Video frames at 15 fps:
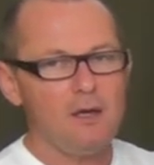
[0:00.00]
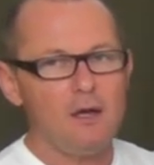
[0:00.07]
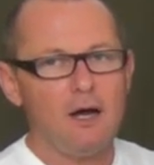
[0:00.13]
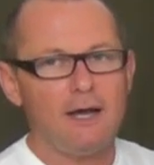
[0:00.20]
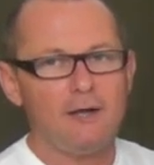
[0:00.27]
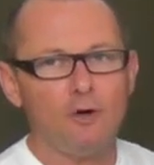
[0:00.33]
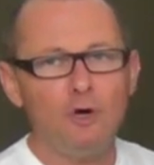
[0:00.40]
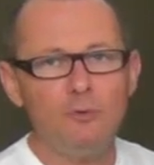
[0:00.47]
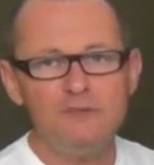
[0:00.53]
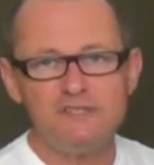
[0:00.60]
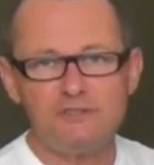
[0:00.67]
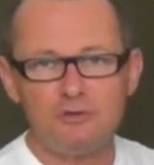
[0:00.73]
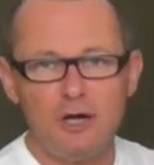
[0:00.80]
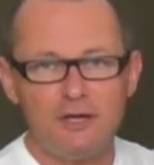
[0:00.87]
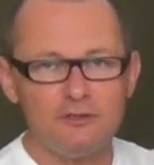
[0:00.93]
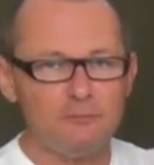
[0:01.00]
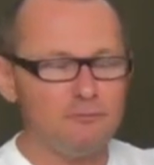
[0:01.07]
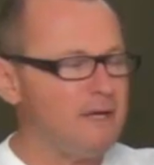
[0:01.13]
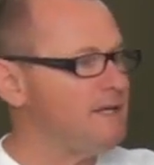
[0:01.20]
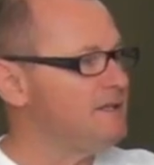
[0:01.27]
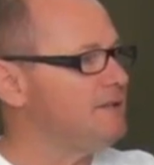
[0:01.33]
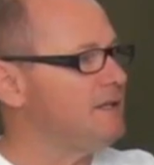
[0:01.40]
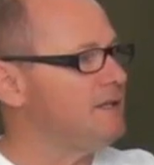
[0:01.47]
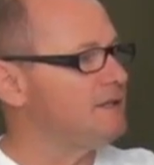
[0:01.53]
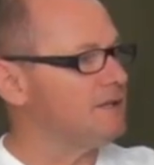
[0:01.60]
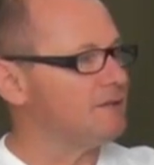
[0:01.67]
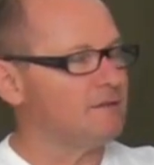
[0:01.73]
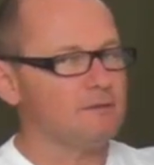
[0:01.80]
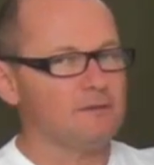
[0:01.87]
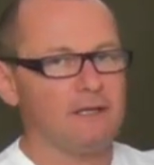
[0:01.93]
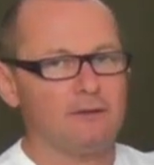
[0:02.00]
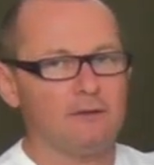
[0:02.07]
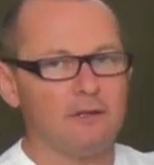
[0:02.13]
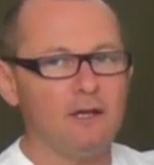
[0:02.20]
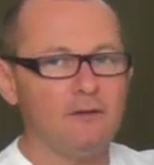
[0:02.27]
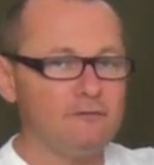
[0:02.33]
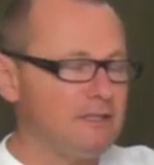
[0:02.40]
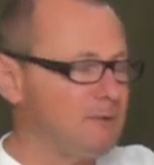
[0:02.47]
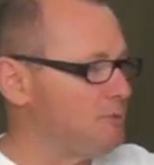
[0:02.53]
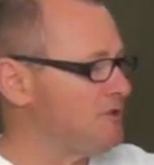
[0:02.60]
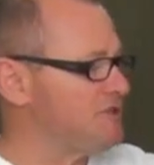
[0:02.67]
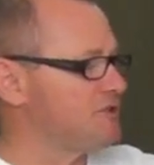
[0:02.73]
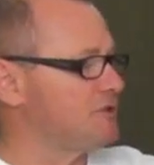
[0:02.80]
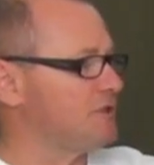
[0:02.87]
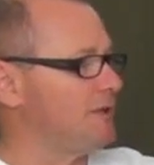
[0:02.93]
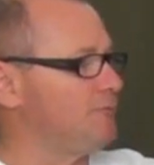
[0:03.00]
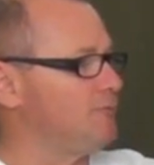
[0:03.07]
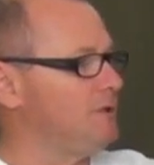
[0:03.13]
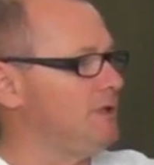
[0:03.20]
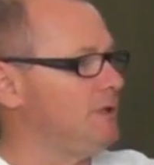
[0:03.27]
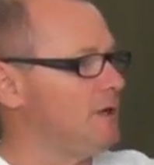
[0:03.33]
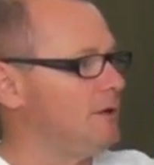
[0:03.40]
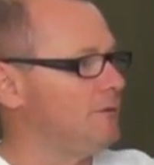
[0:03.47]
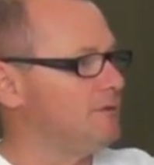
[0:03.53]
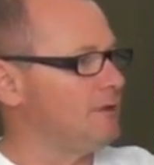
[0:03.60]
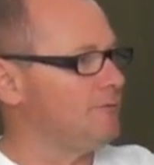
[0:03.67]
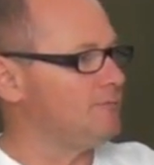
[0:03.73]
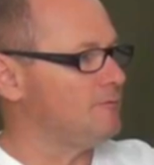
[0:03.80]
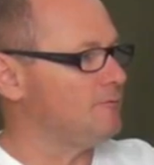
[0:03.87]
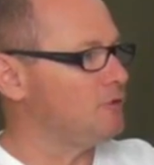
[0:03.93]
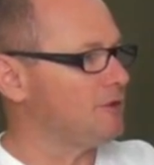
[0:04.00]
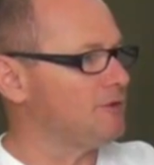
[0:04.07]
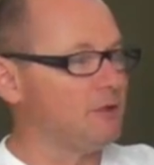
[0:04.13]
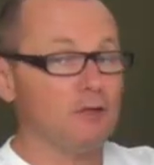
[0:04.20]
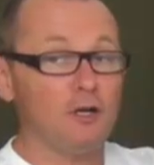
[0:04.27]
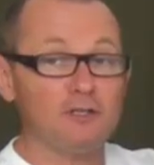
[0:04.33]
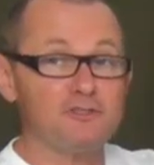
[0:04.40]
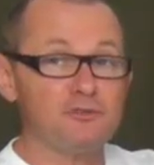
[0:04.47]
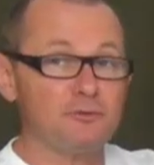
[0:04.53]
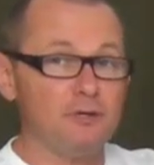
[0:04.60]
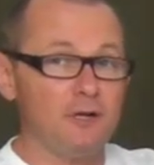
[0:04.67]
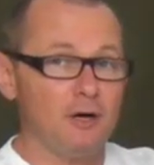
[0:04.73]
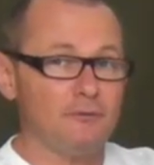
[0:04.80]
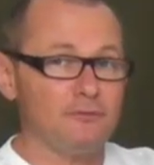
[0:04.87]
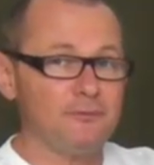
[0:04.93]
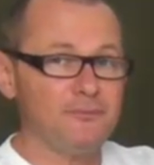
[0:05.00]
I always try to maintain that lovely posture that we've got the luxury of